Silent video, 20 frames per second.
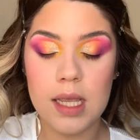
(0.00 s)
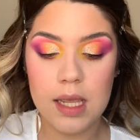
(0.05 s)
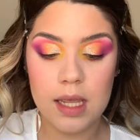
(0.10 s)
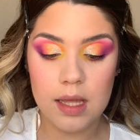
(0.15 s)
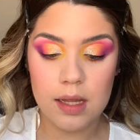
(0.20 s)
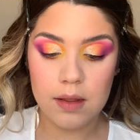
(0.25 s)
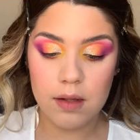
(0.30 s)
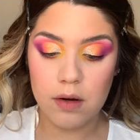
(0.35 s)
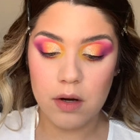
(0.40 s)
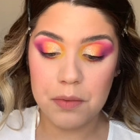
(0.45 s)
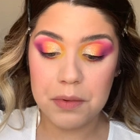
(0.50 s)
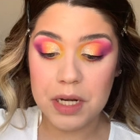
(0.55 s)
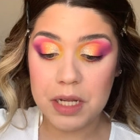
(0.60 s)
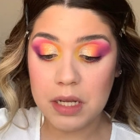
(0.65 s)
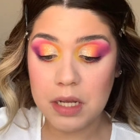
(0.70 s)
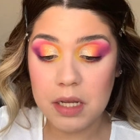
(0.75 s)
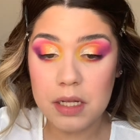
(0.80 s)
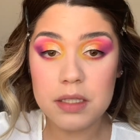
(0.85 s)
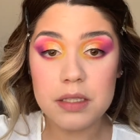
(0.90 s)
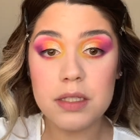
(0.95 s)
and they're already
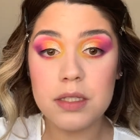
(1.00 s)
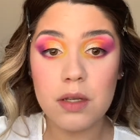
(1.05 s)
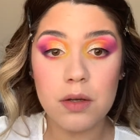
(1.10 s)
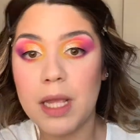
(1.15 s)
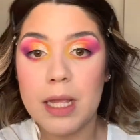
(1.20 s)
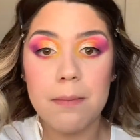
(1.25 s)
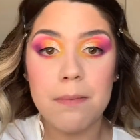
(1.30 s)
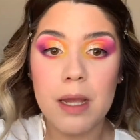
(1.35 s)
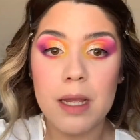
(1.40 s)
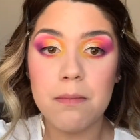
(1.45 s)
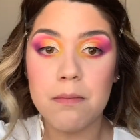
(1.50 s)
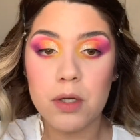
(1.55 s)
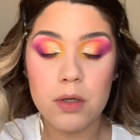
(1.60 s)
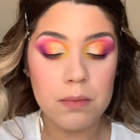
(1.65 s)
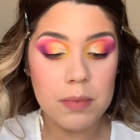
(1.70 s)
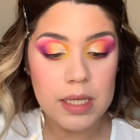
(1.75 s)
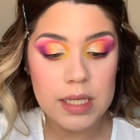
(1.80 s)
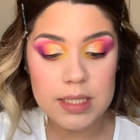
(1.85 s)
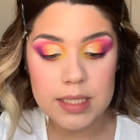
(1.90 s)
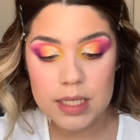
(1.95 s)
cut, so bing, bang,
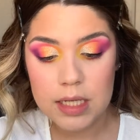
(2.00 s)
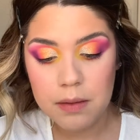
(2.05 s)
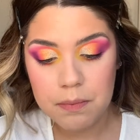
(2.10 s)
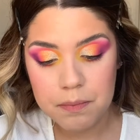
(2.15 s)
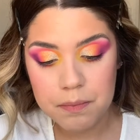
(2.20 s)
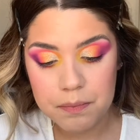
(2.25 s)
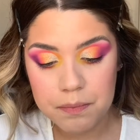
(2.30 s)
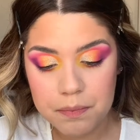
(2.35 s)
boom, easy.